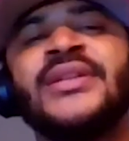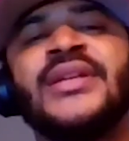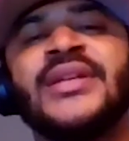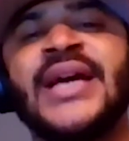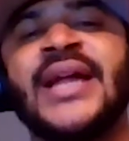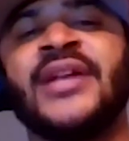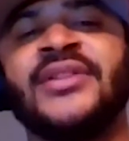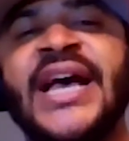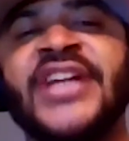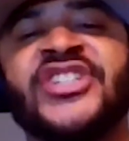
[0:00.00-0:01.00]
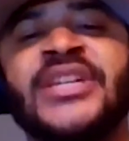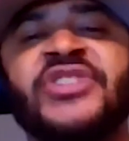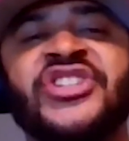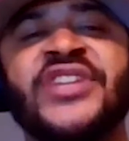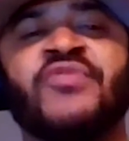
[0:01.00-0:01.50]
got alleged some
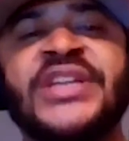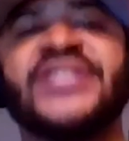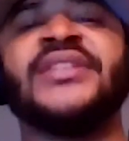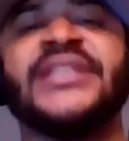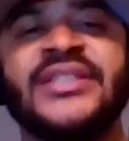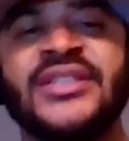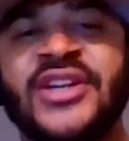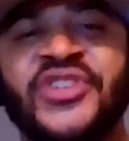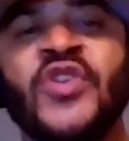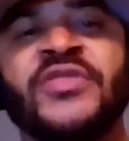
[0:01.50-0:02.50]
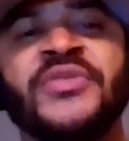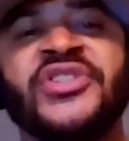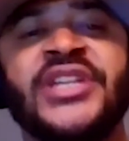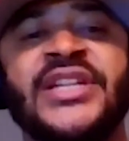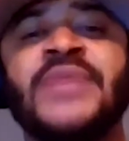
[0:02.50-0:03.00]
shit recently of doing some
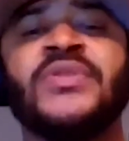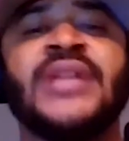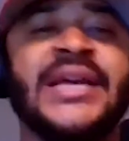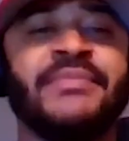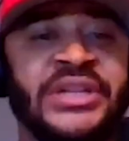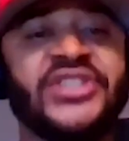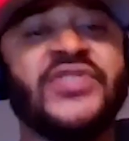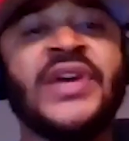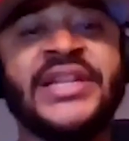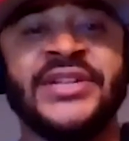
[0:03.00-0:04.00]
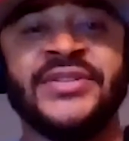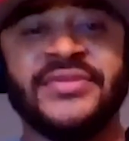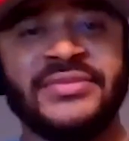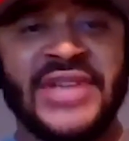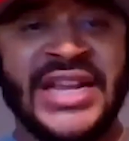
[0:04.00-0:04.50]
shit. He was like, "Bitch, no, I didn't,"
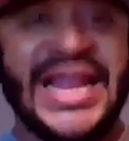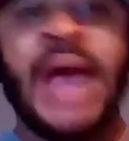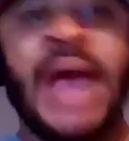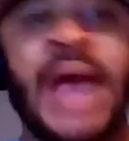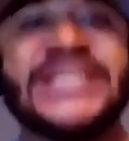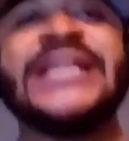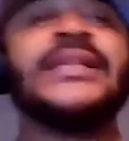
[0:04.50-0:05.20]
and that was it.